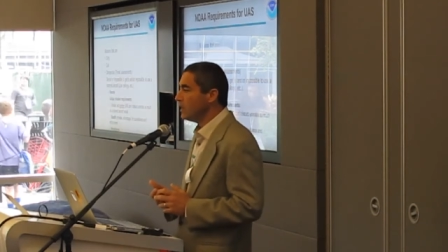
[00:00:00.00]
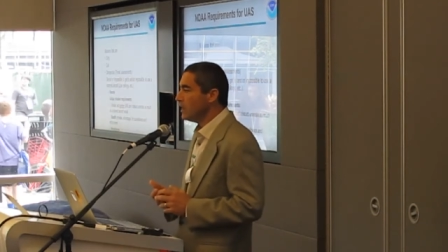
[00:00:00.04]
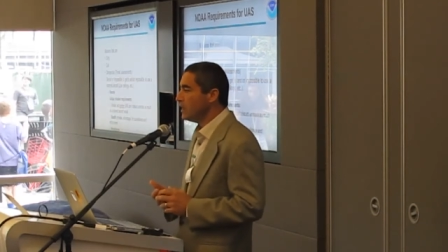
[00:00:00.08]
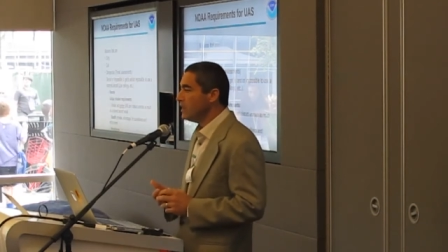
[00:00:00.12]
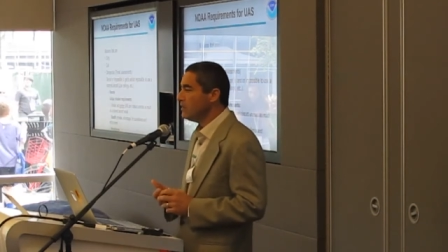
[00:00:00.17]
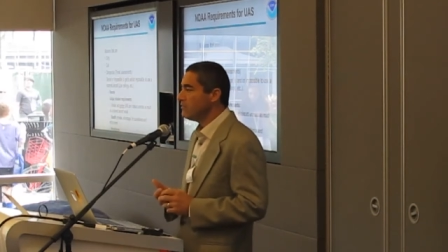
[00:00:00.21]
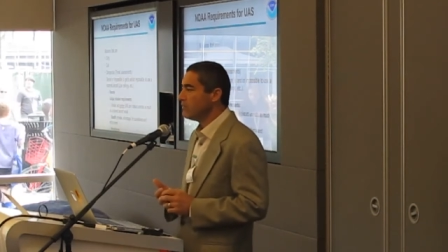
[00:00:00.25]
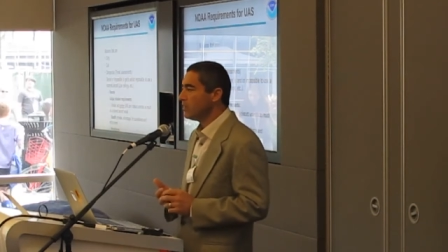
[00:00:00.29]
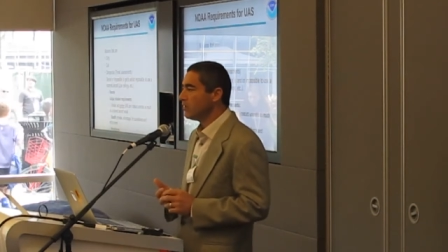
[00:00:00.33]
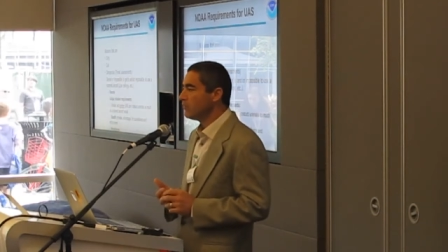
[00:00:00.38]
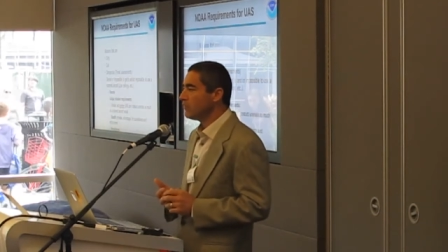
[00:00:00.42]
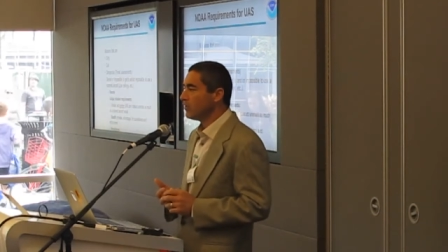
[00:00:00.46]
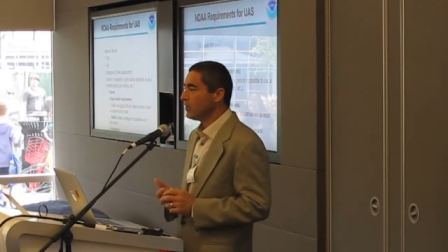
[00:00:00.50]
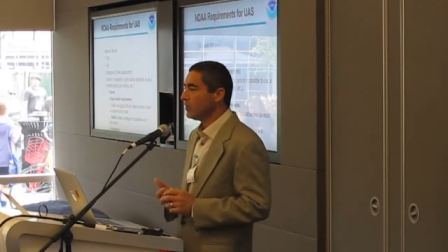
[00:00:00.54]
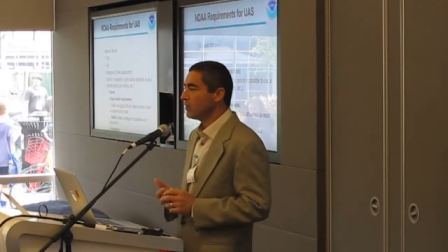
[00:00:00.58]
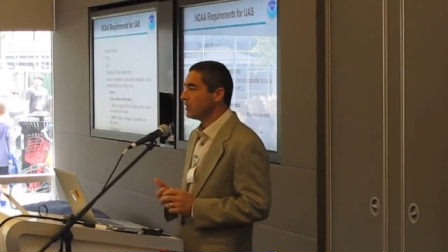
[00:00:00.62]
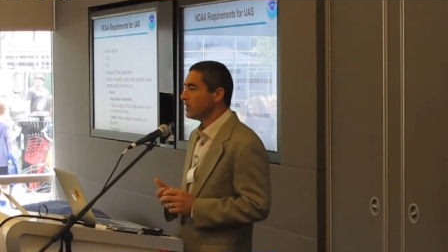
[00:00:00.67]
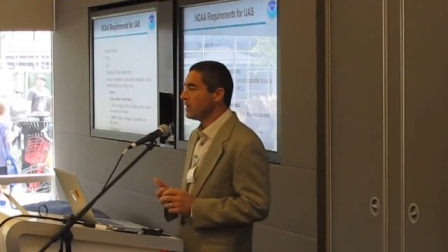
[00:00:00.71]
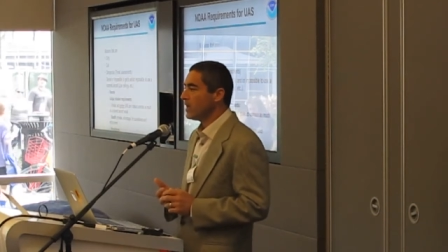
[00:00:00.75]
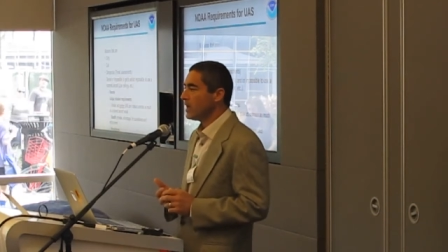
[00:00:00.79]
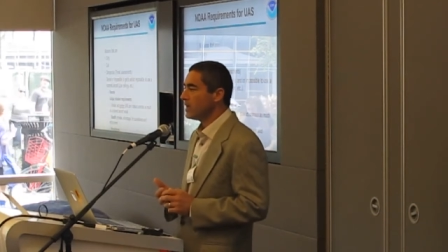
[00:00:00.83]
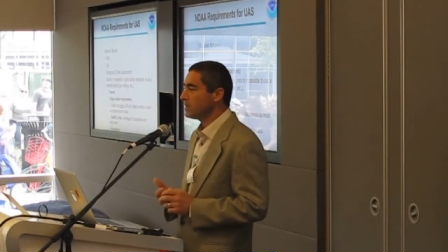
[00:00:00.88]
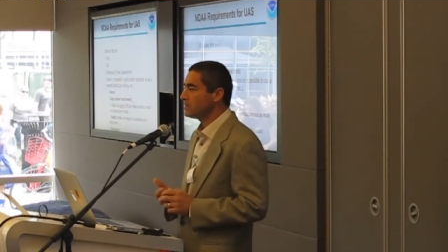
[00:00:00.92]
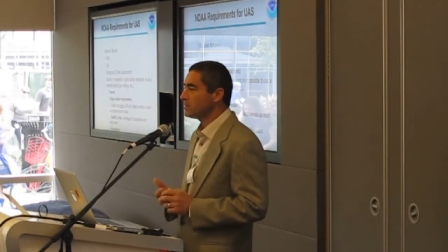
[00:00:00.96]
even if it
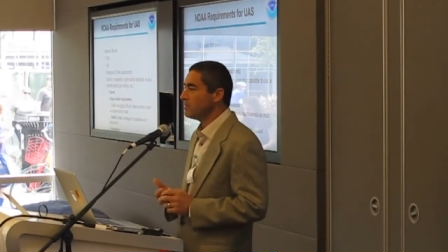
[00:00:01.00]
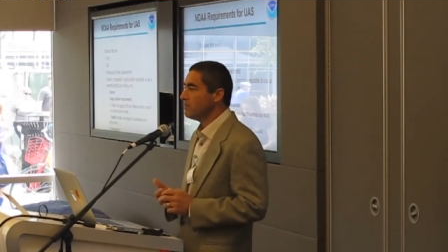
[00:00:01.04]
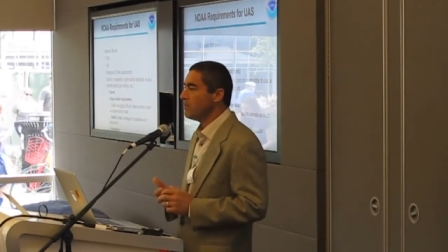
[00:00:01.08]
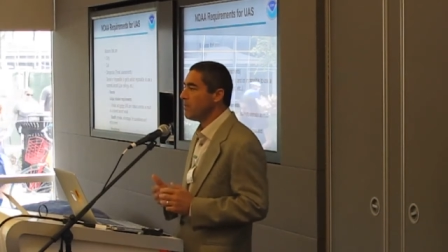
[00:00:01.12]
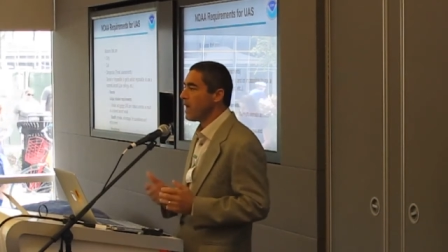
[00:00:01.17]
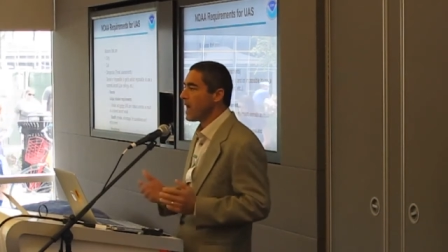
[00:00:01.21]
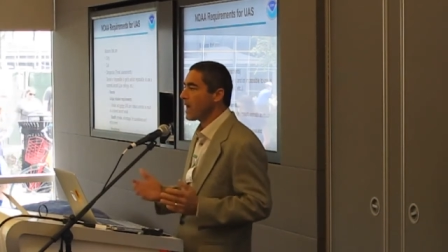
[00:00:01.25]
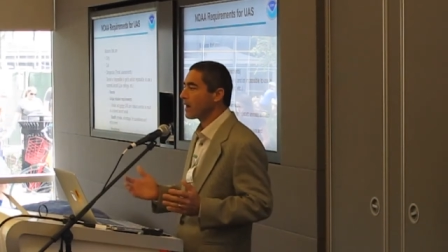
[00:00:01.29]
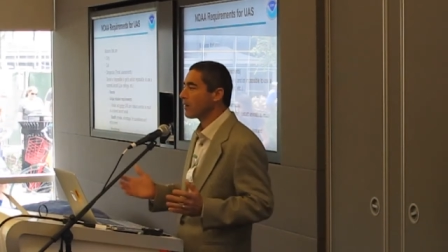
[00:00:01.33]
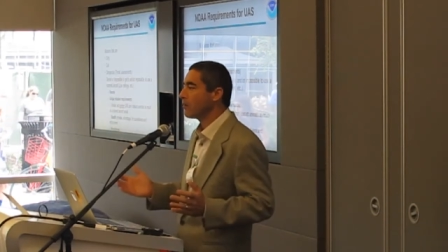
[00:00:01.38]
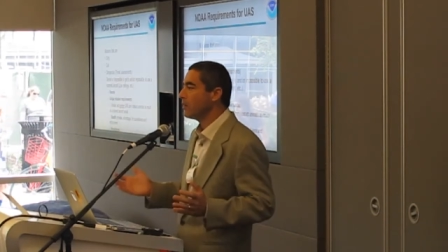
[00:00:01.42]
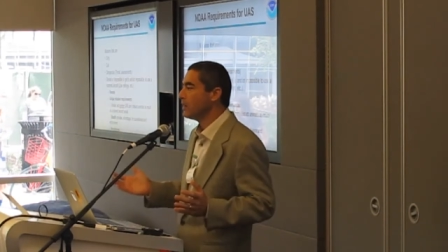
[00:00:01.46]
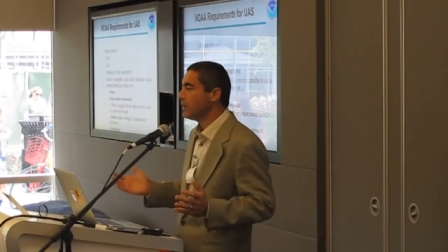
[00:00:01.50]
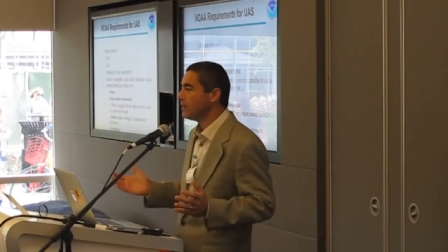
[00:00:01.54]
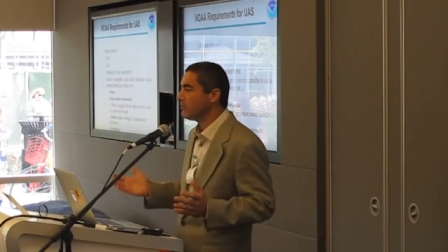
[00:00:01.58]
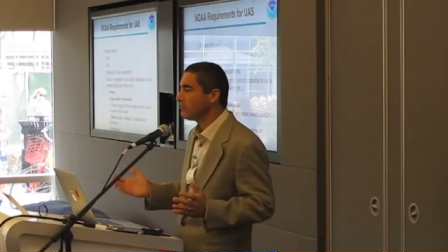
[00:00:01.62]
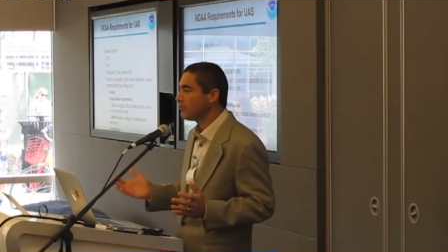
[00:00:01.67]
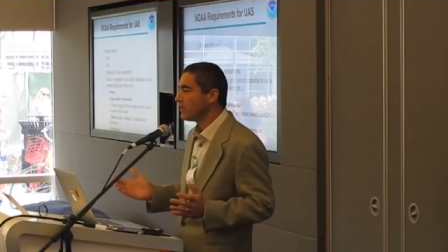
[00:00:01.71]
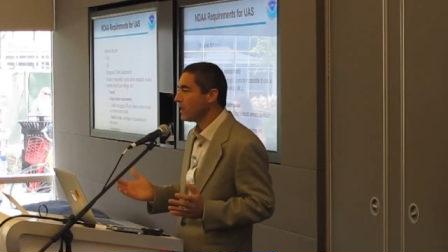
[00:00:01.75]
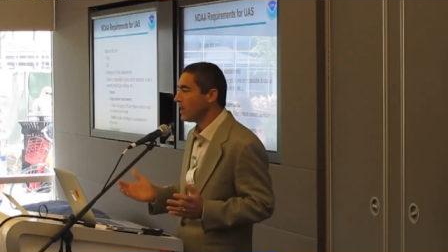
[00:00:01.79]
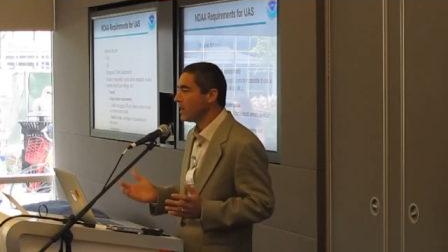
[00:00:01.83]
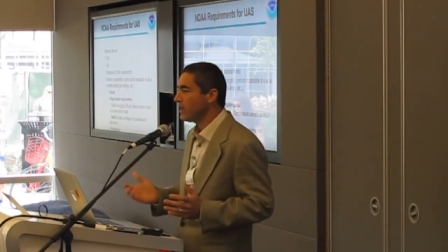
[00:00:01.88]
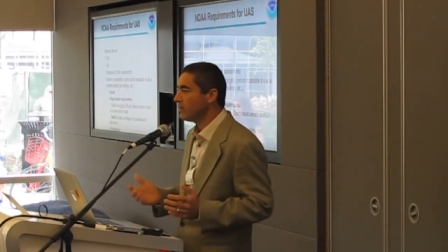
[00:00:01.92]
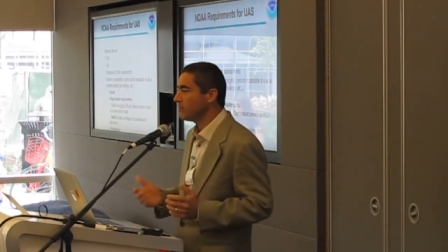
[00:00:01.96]
only has a battery to
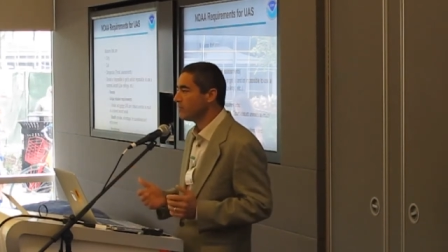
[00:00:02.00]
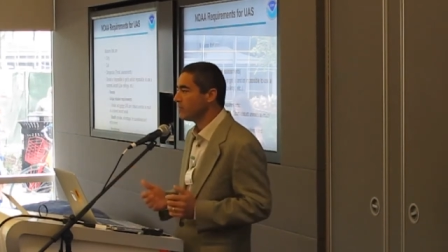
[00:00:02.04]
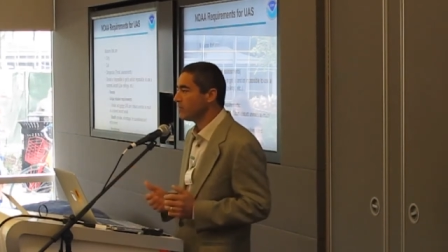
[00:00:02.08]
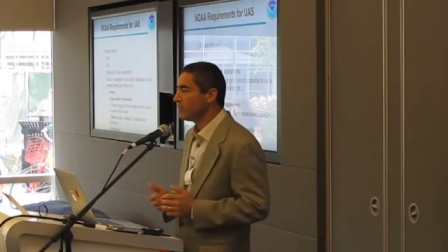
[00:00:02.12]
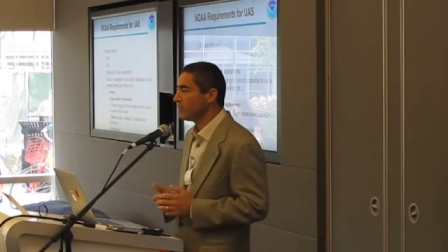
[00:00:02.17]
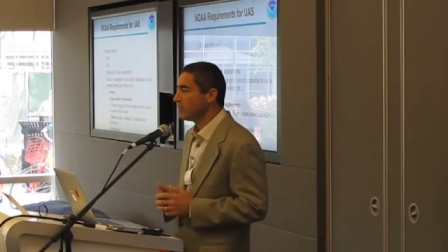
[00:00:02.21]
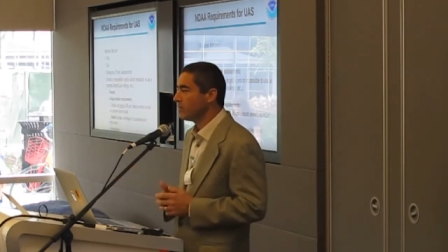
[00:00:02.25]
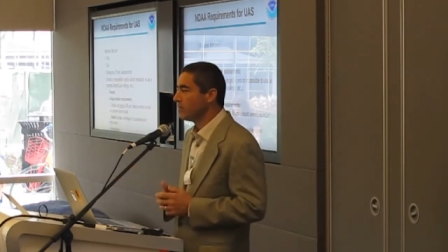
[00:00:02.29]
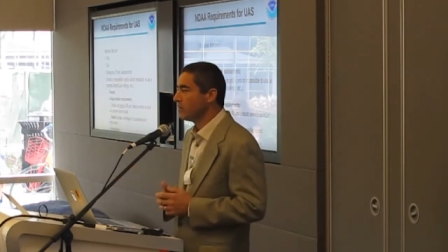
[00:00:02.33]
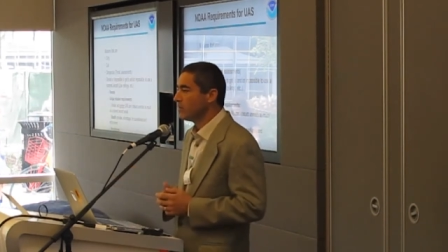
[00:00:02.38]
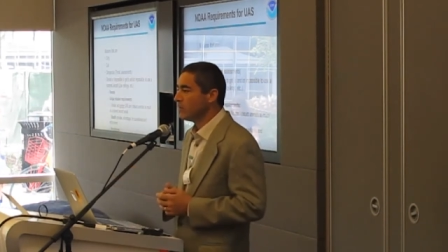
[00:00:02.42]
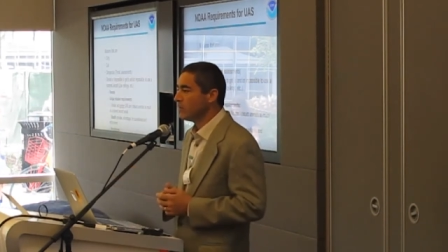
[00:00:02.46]
fly for